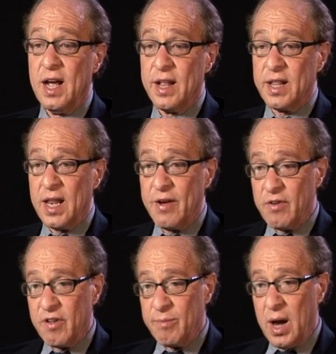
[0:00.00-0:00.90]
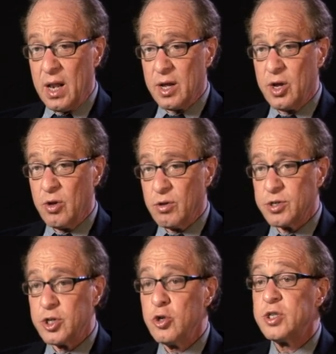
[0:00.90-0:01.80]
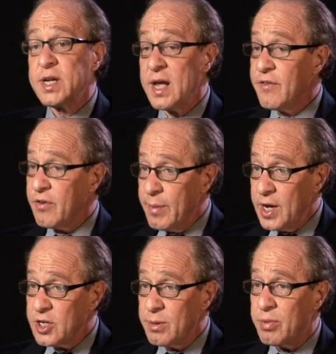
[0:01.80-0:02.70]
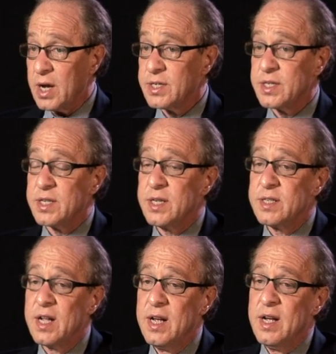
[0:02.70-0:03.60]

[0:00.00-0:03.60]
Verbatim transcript: at the level of molecules using information processes.